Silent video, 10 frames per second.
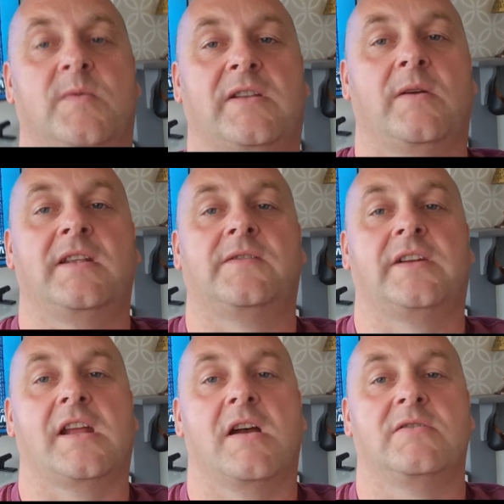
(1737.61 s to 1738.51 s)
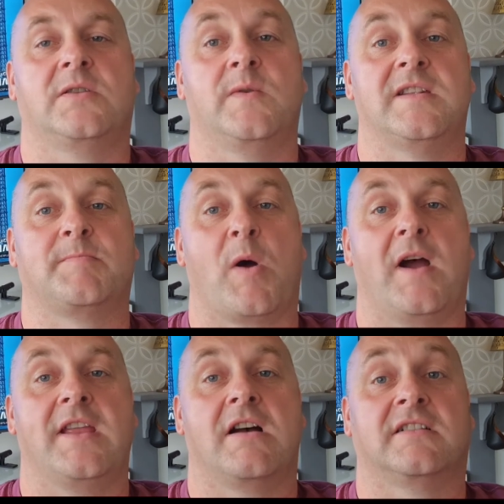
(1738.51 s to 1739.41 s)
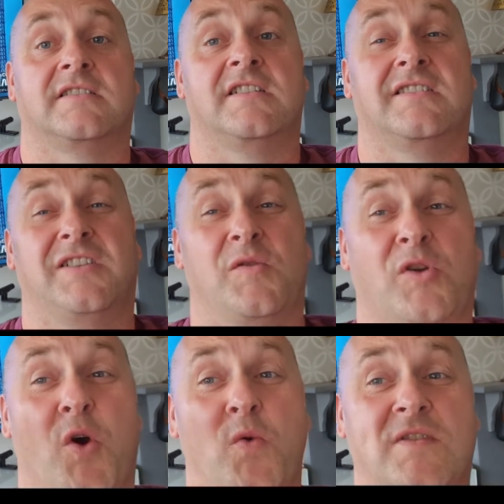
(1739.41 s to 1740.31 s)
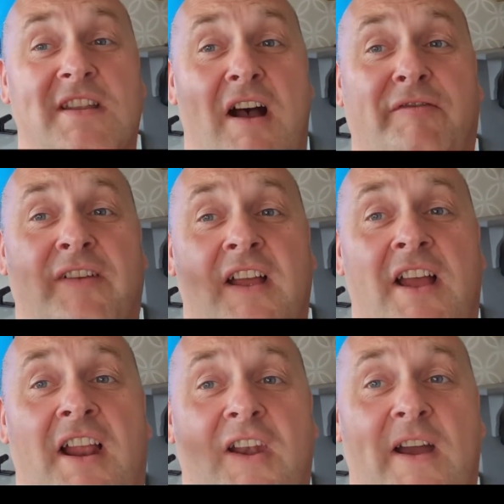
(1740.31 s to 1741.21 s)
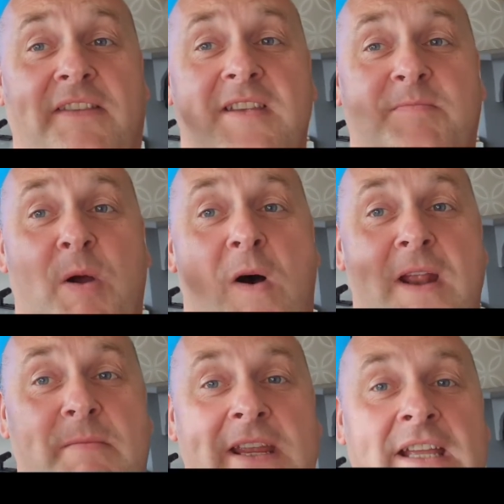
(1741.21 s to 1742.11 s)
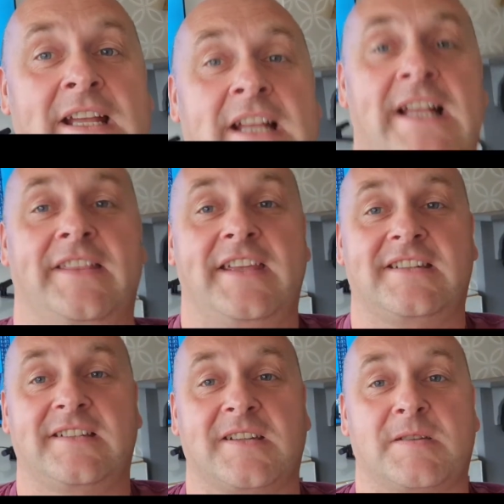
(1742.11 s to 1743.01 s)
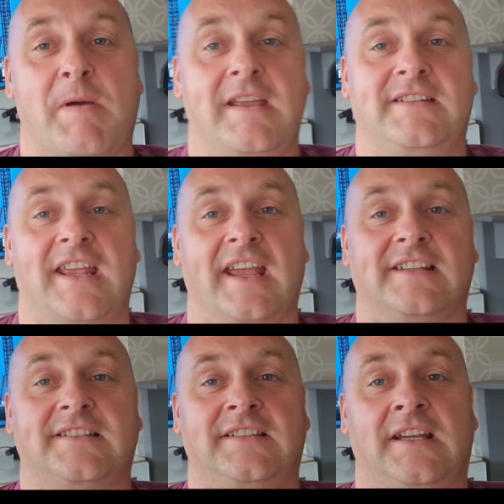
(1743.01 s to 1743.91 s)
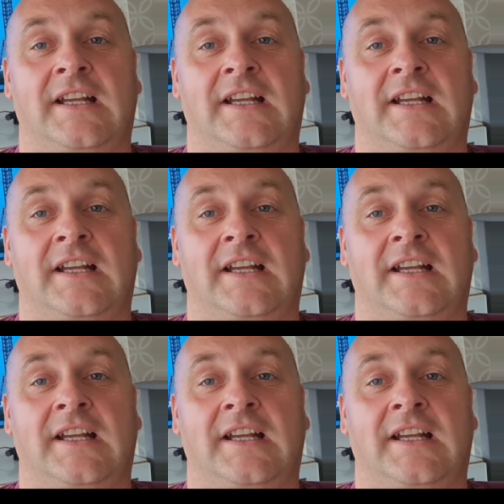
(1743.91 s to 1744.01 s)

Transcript: We do these videos to inspire youngsters to do cool stuff like this behind me. This is a SpaceX